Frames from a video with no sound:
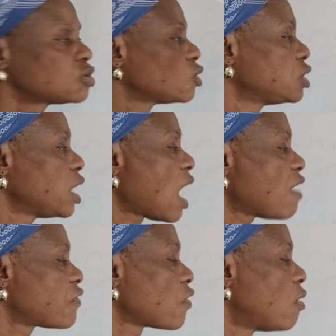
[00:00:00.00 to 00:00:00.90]
So they
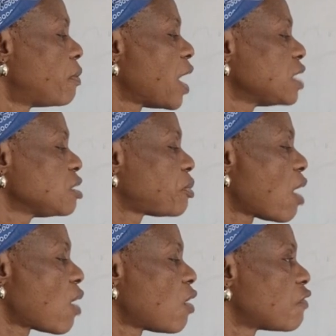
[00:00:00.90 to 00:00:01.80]
have combining
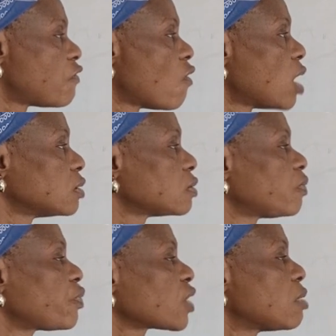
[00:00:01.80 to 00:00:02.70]
power of 1.
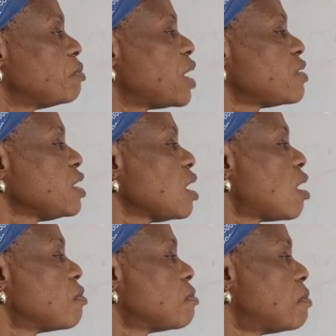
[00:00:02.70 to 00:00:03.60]

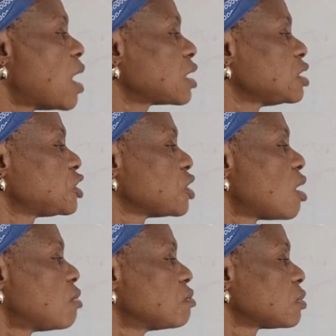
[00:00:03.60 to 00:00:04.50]
Beryllium,
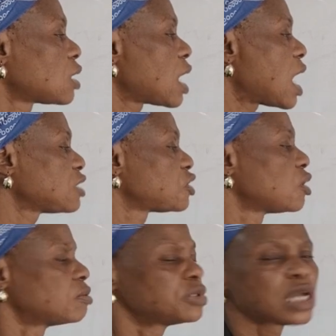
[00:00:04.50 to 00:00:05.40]
magnesium,
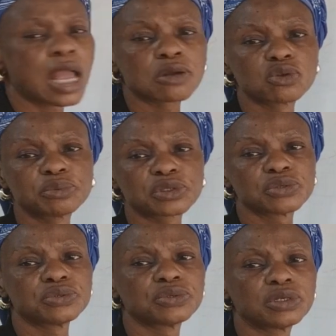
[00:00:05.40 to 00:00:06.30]
calcium, they are in group
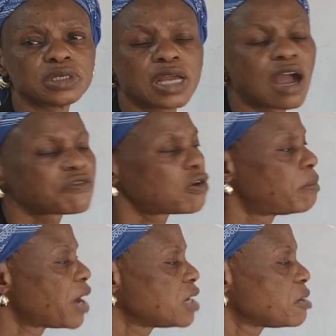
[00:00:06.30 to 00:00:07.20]
2. They have
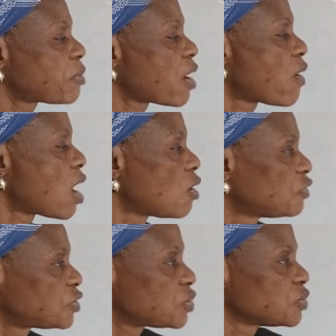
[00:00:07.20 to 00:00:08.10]
combining power
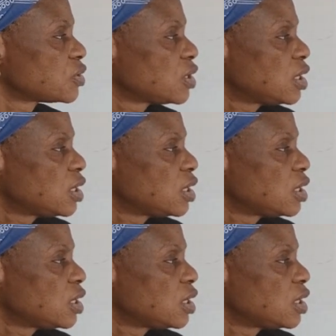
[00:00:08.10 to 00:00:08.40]
of 2.